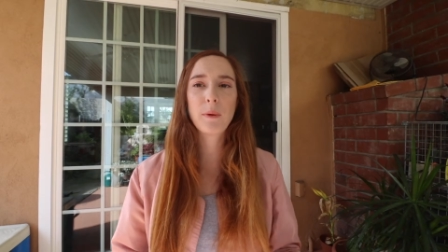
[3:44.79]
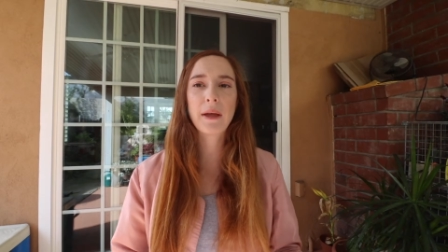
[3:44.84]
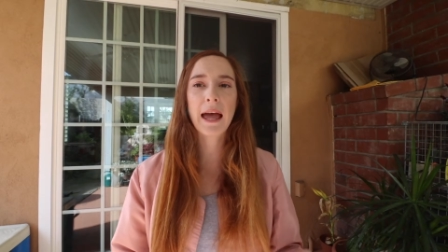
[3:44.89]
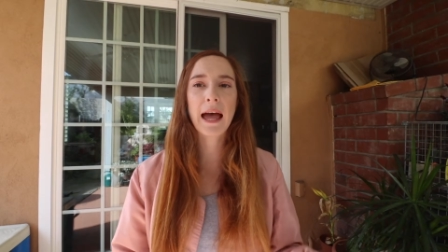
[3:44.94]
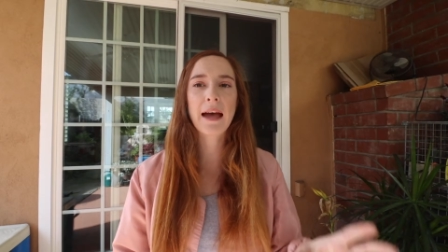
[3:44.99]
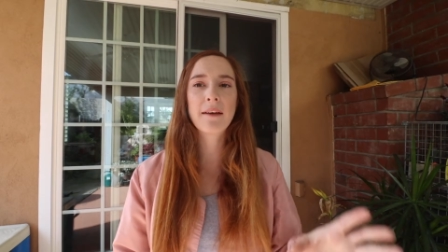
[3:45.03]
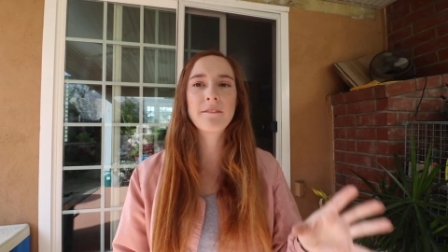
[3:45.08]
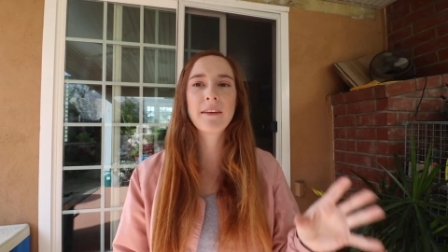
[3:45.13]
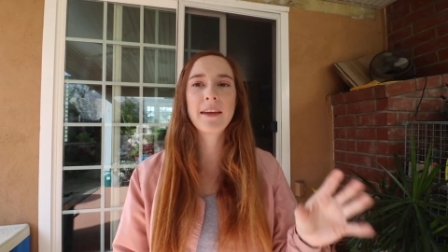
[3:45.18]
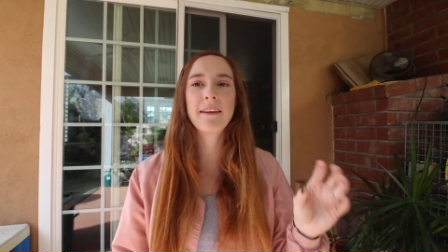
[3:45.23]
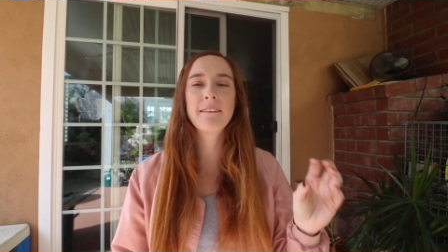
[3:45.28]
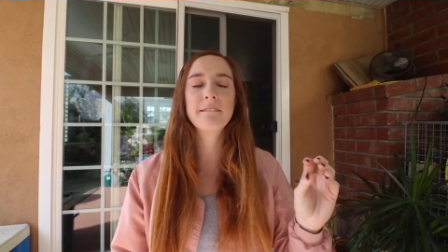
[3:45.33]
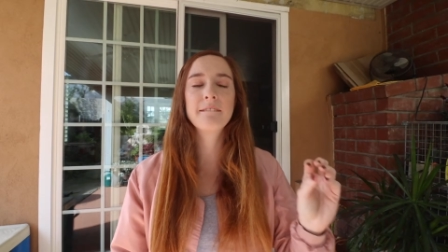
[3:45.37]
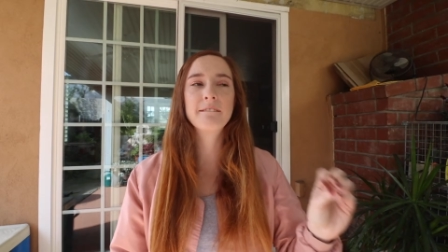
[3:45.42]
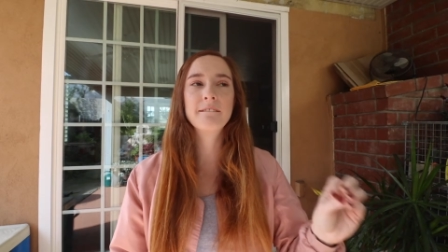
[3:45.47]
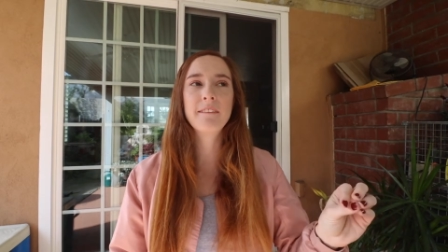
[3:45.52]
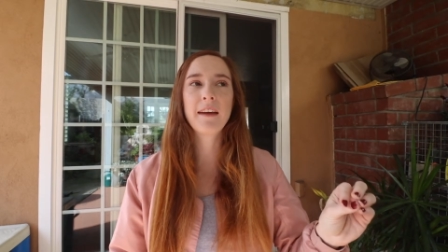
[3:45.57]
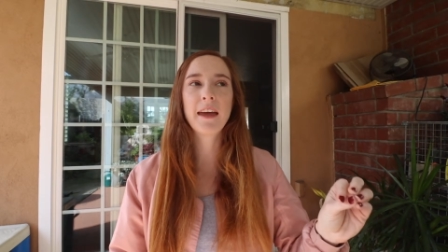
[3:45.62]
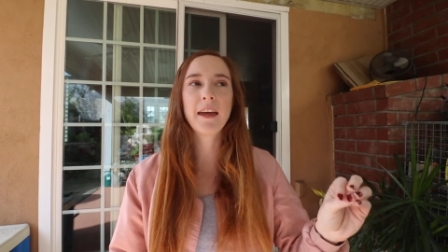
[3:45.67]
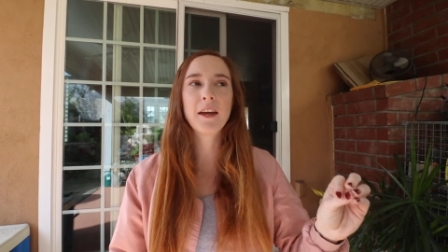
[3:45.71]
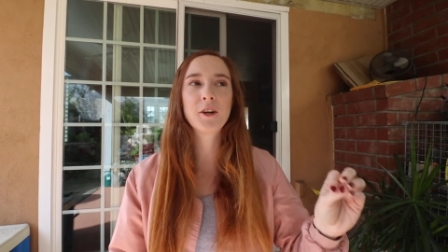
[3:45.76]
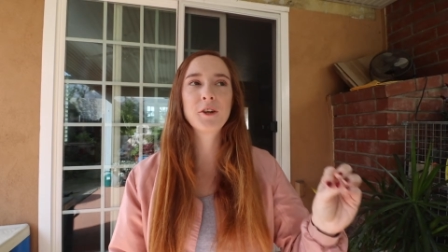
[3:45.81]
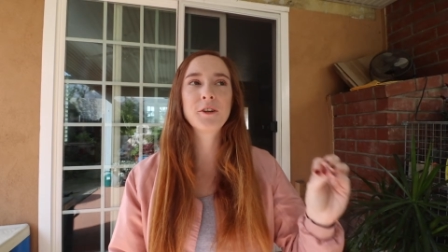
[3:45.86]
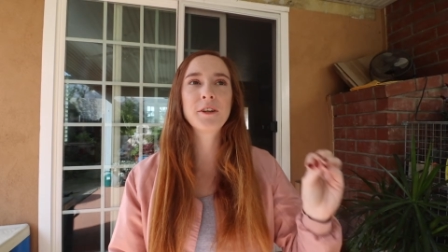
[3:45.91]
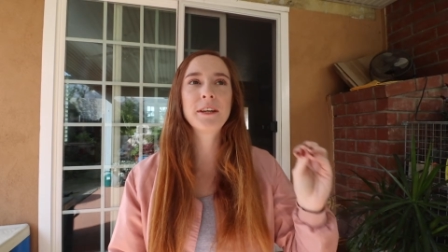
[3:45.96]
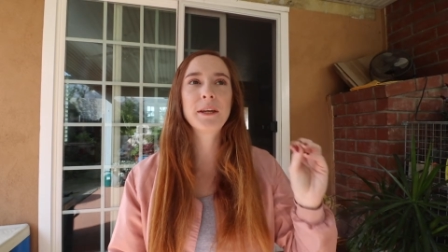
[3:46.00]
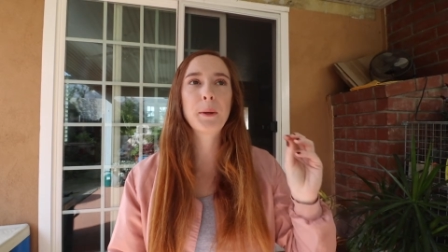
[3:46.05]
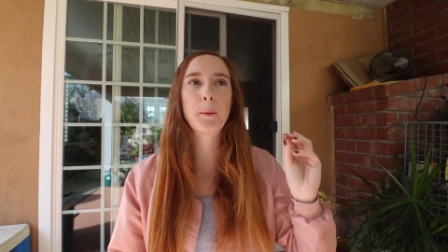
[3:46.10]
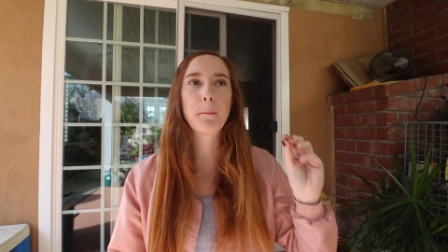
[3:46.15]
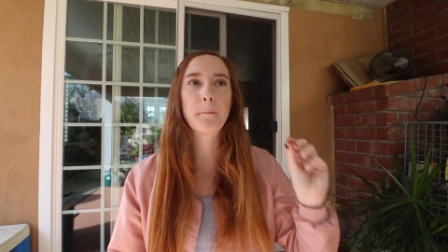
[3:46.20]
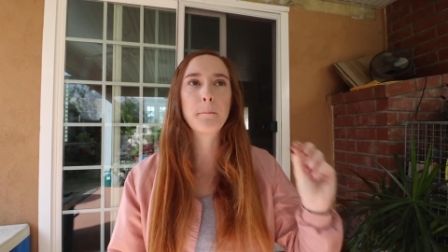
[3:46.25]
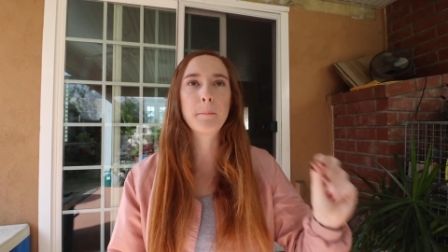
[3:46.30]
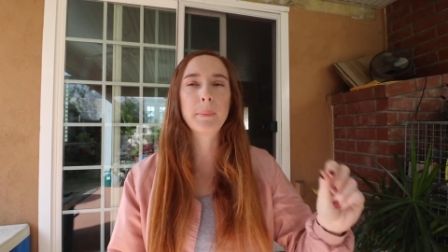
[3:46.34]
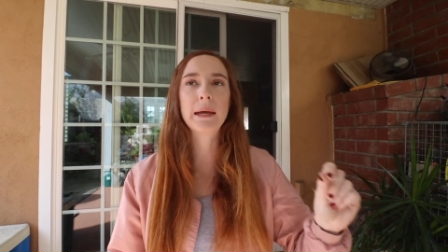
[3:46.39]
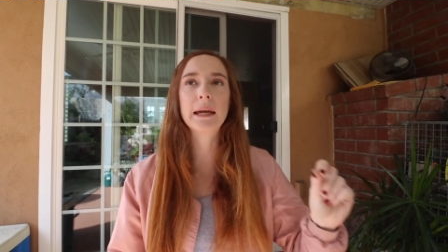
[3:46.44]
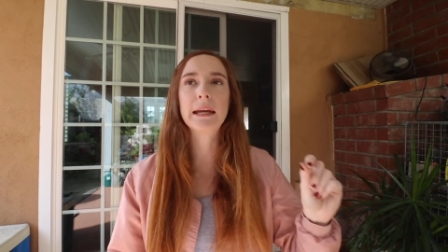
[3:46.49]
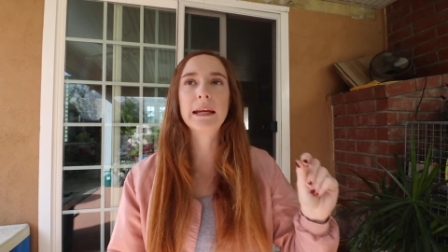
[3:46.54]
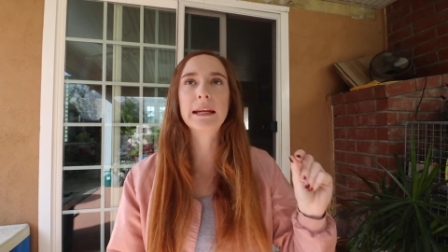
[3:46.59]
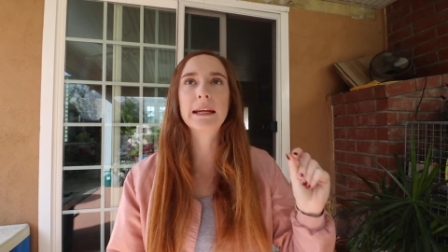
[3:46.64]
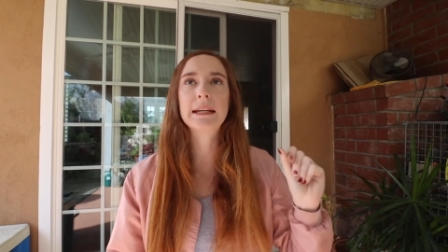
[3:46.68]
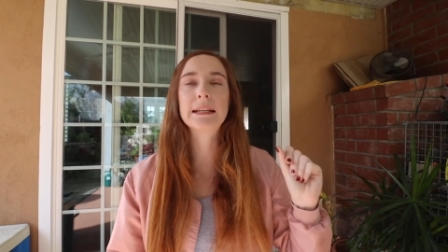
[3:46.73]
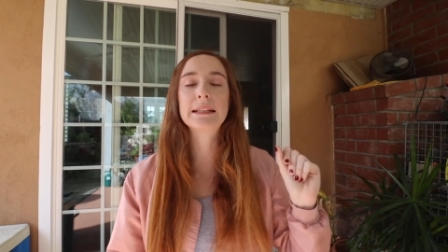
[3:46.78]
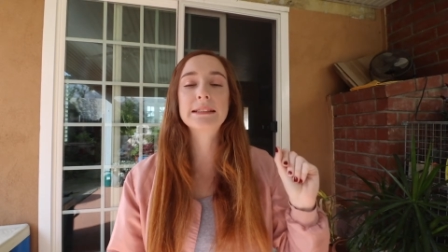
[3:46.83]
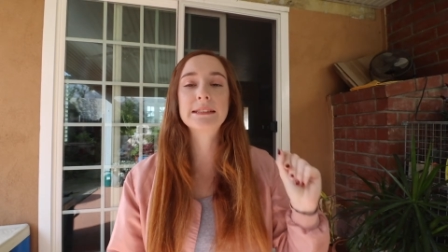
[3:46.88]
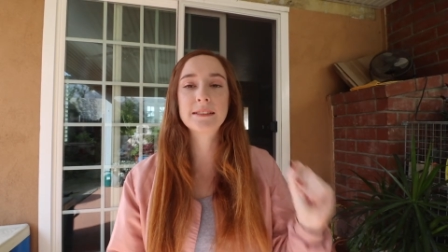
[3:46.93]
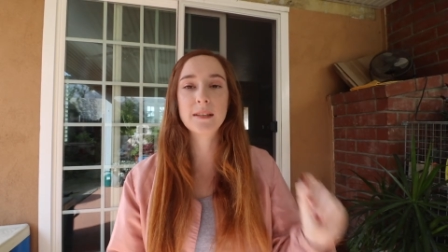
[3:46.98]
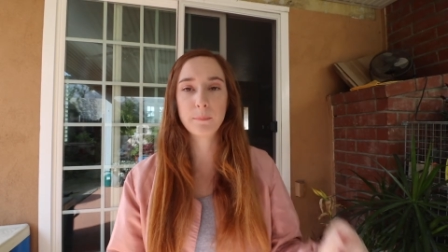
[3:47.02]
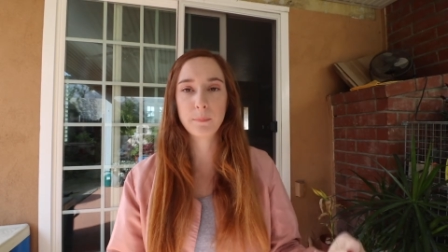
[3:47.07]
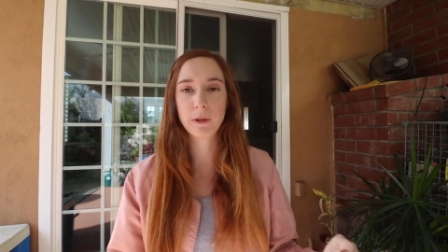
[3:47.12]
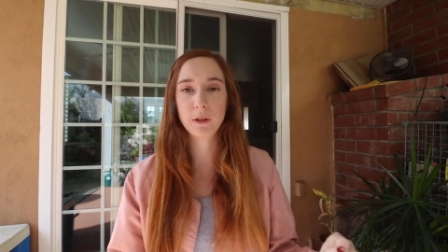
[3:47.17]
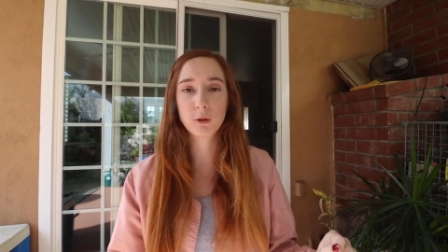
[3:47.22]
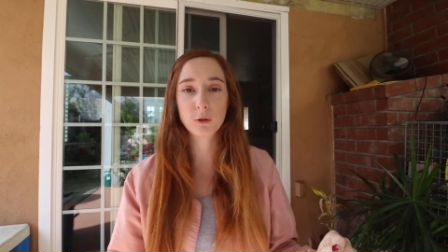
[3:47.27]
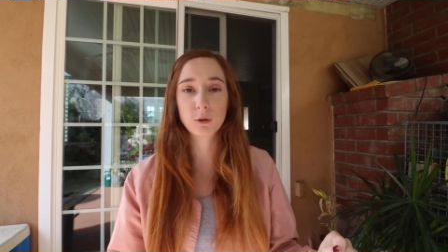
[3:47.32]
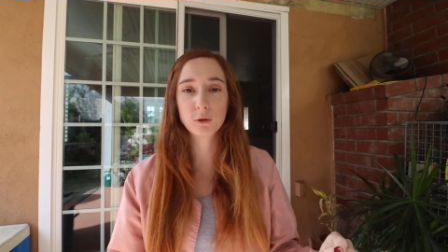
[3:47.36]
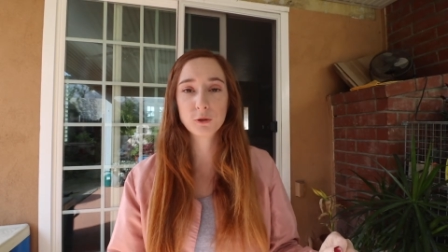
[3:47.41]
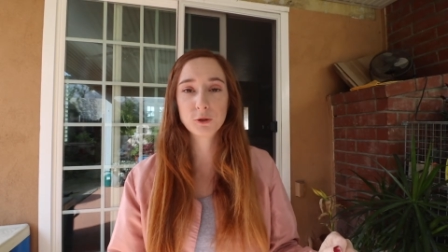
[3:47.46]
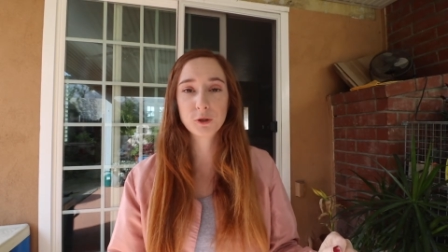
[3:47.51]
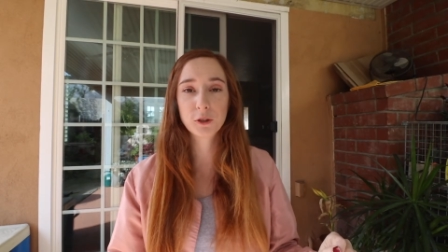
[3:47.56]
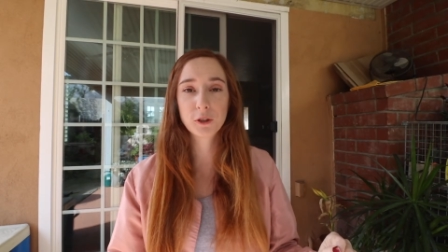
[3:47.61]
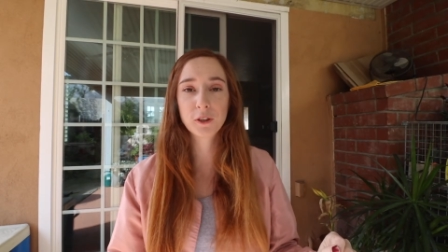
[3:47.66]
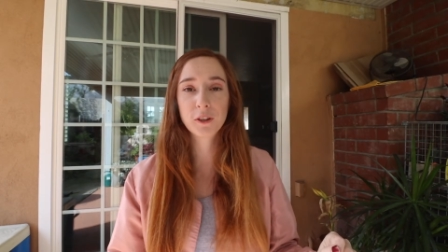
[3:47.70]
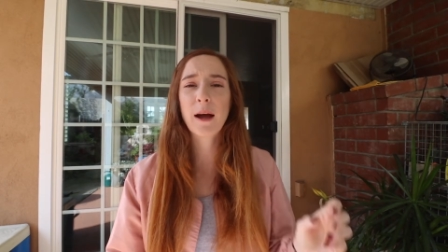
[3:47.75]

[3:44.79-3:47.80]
we have a very big tipping culture.